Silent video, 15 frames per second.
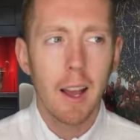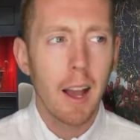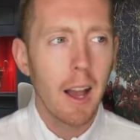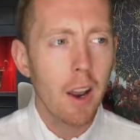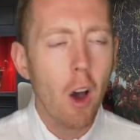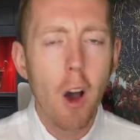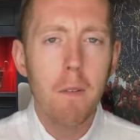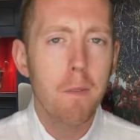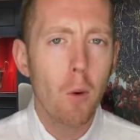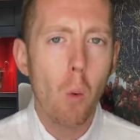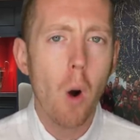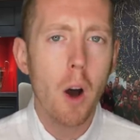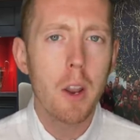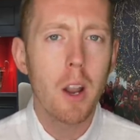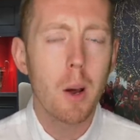And I, for
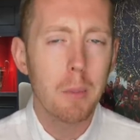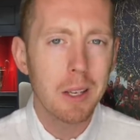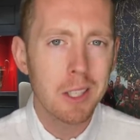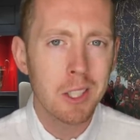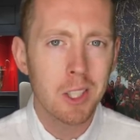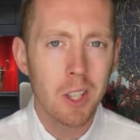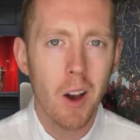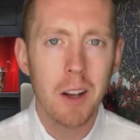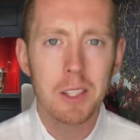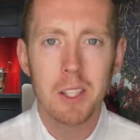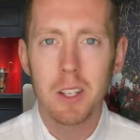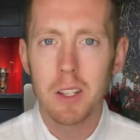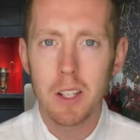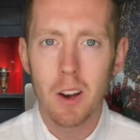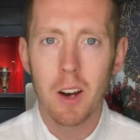one, am excited
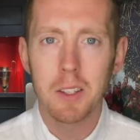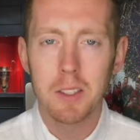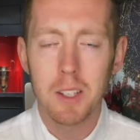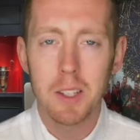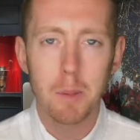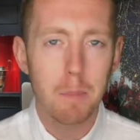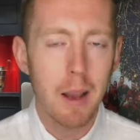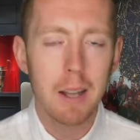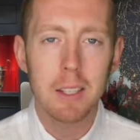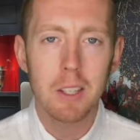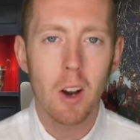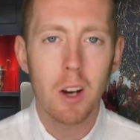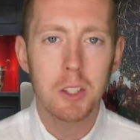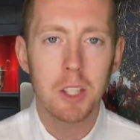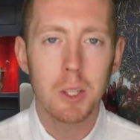at the idea that Man
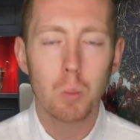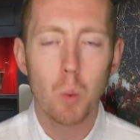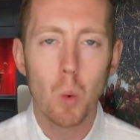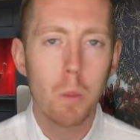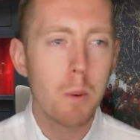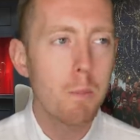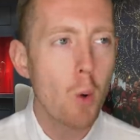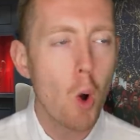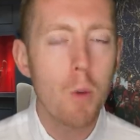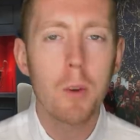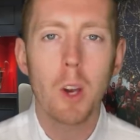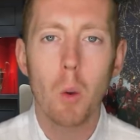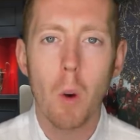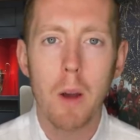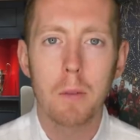United will be
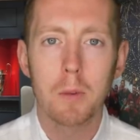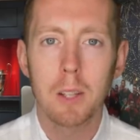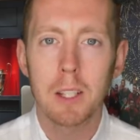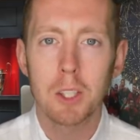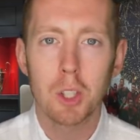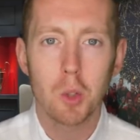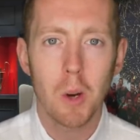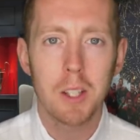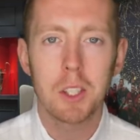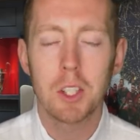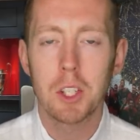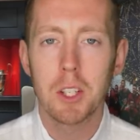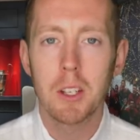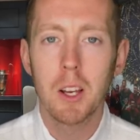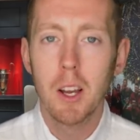moving away from that
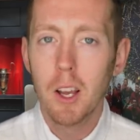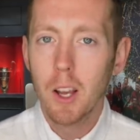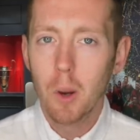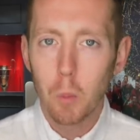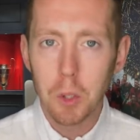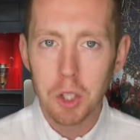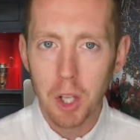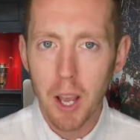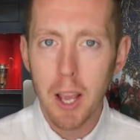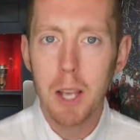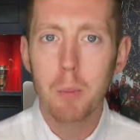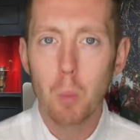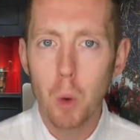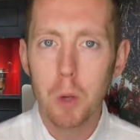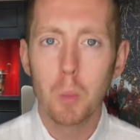strategy which
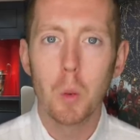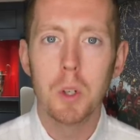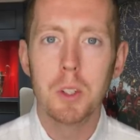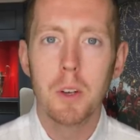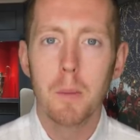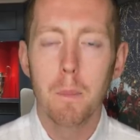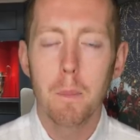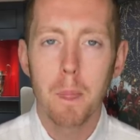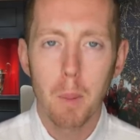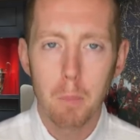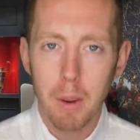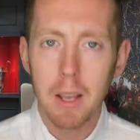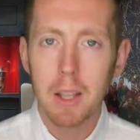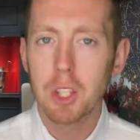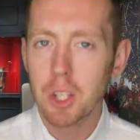Ed Woodward
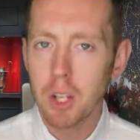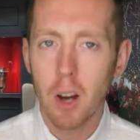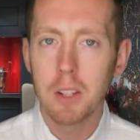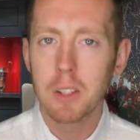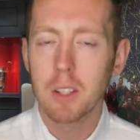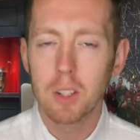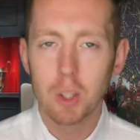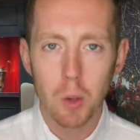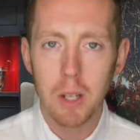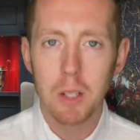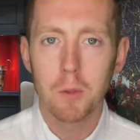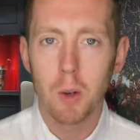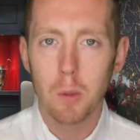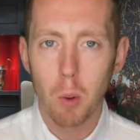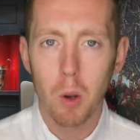made United's
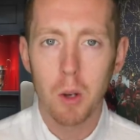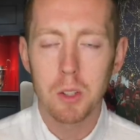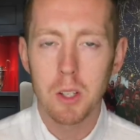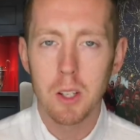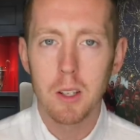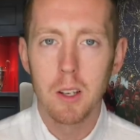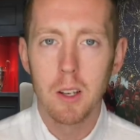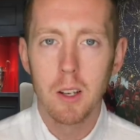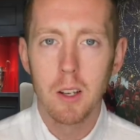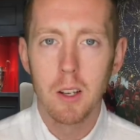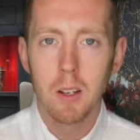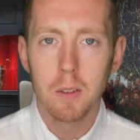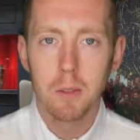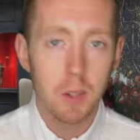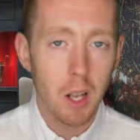transfer policy
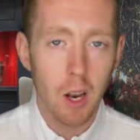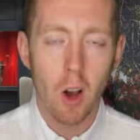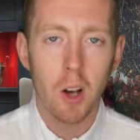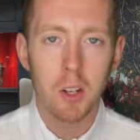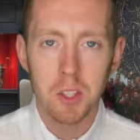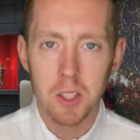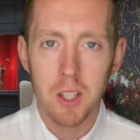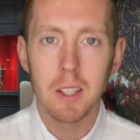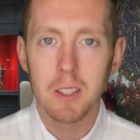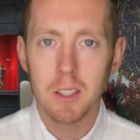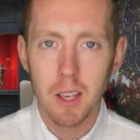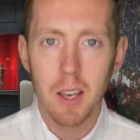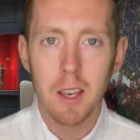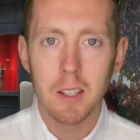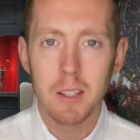for the last six
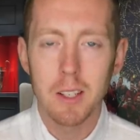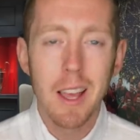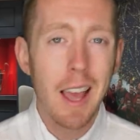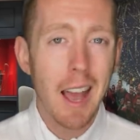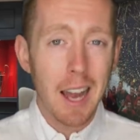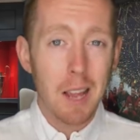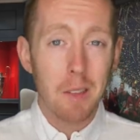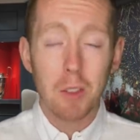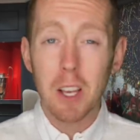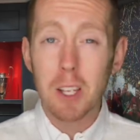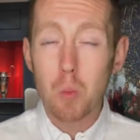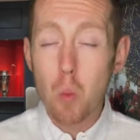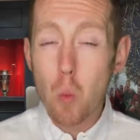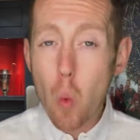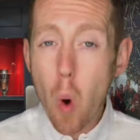years. And if there's
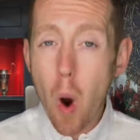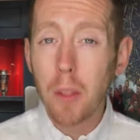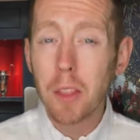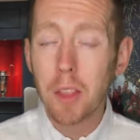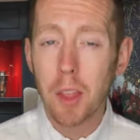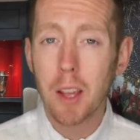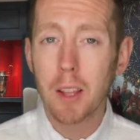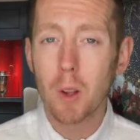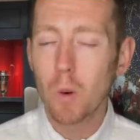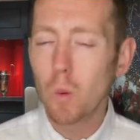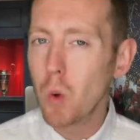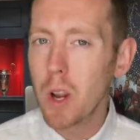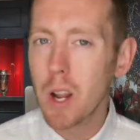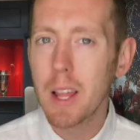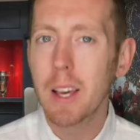one thing that
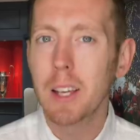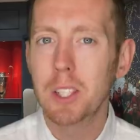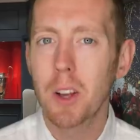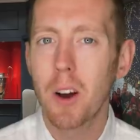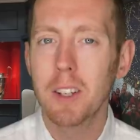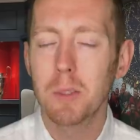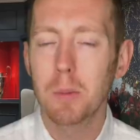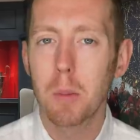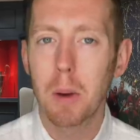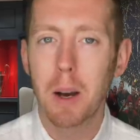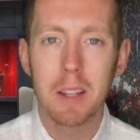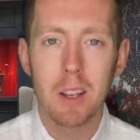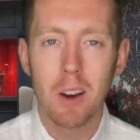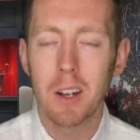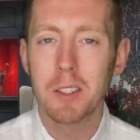really excites me about
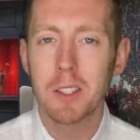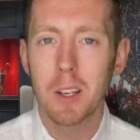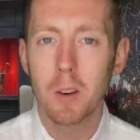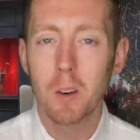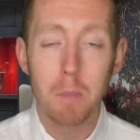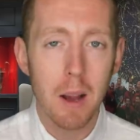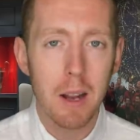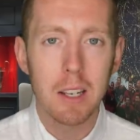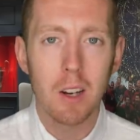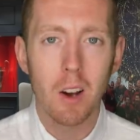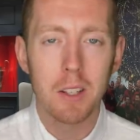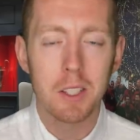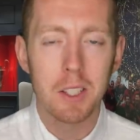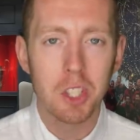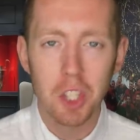the idea of Man
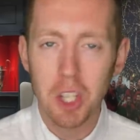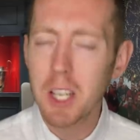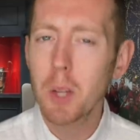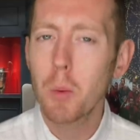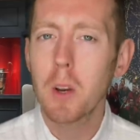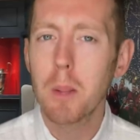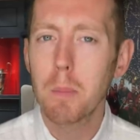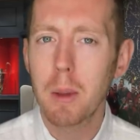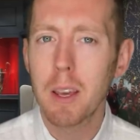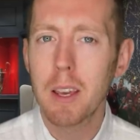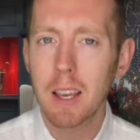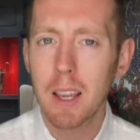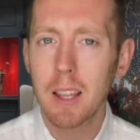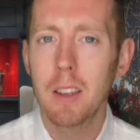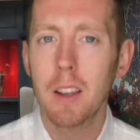United genuinely
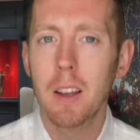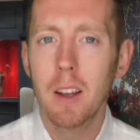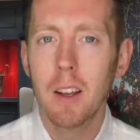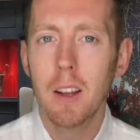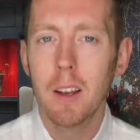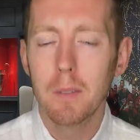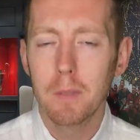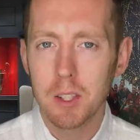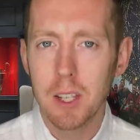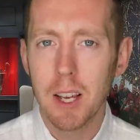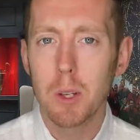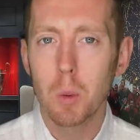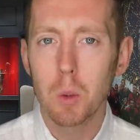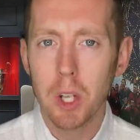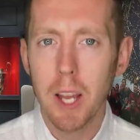being in for
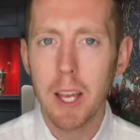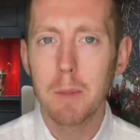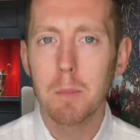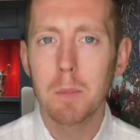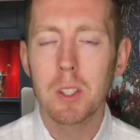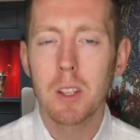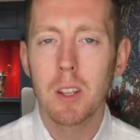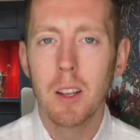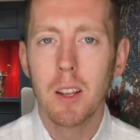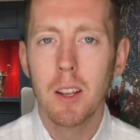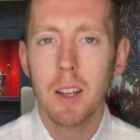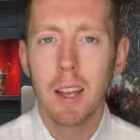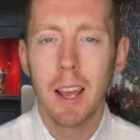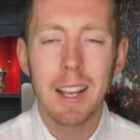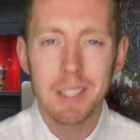Daniel James,
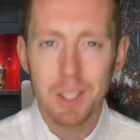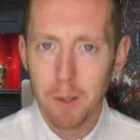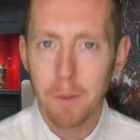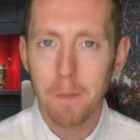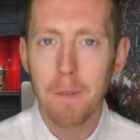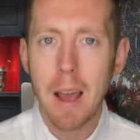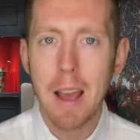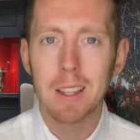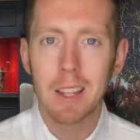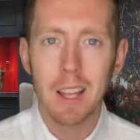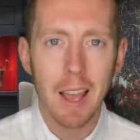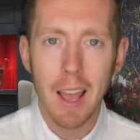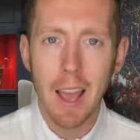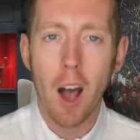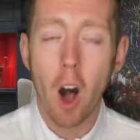it's the fact
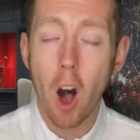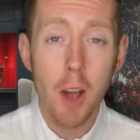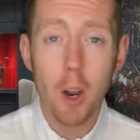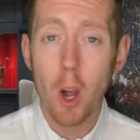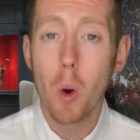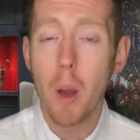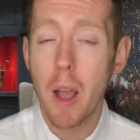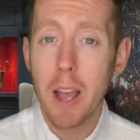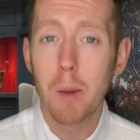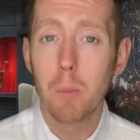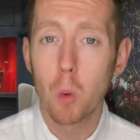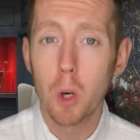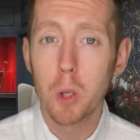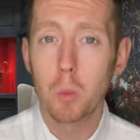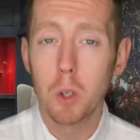that I know Ed
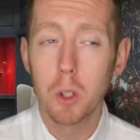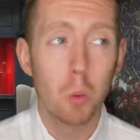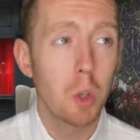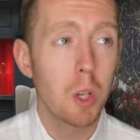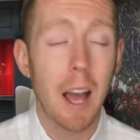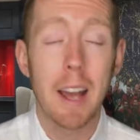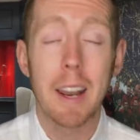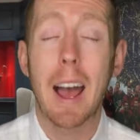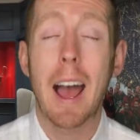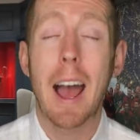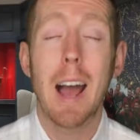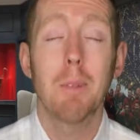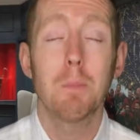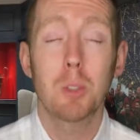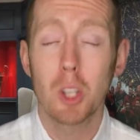Woodward would have
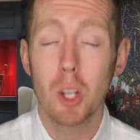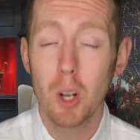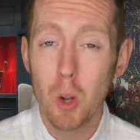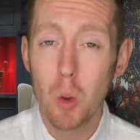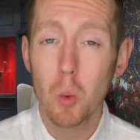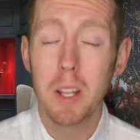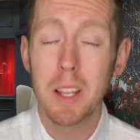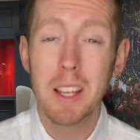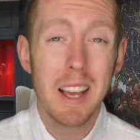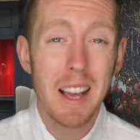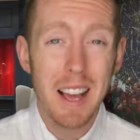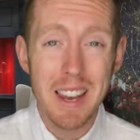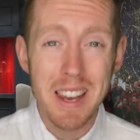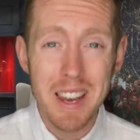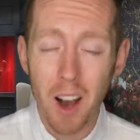absolutely
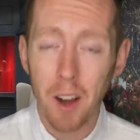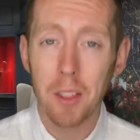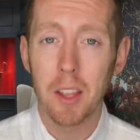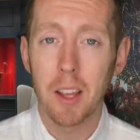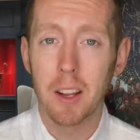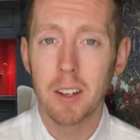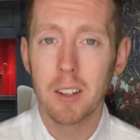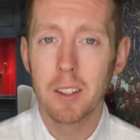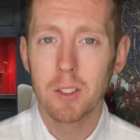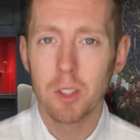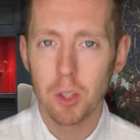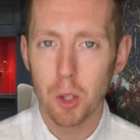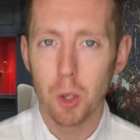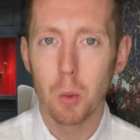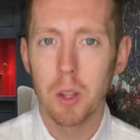nothing to
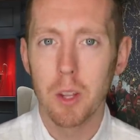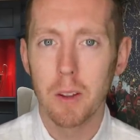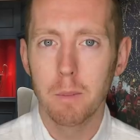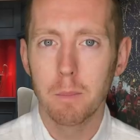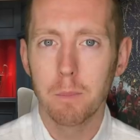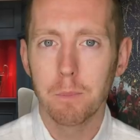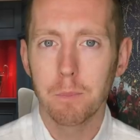do with it.